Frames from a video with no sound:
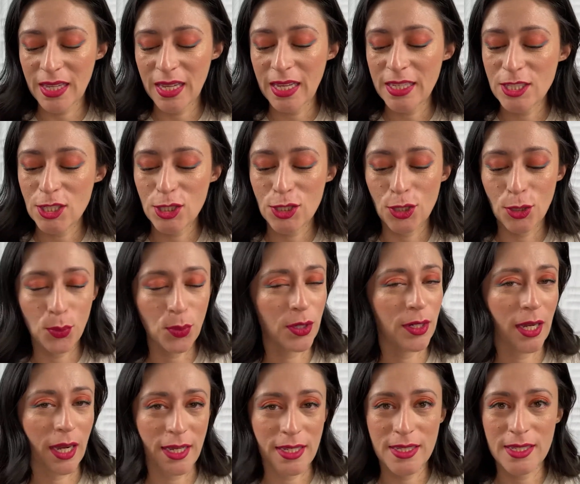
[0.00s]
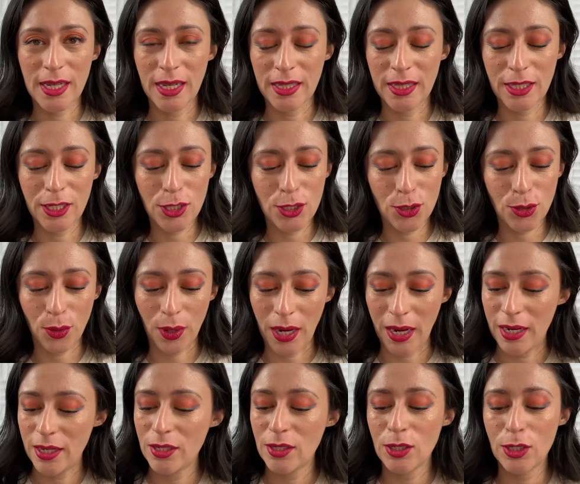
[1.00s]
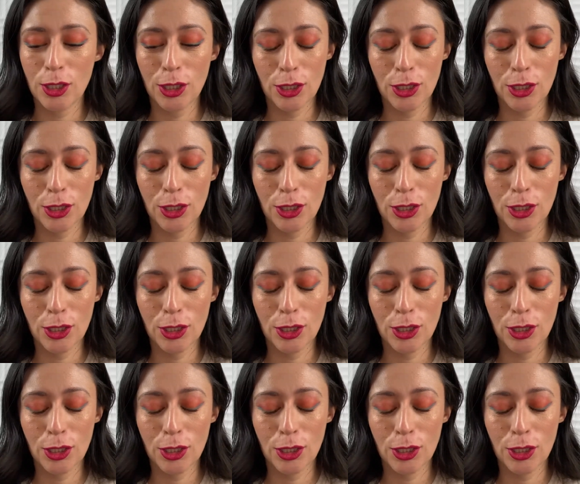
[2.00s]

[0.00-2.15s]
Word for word: it's super nice. I think it's great.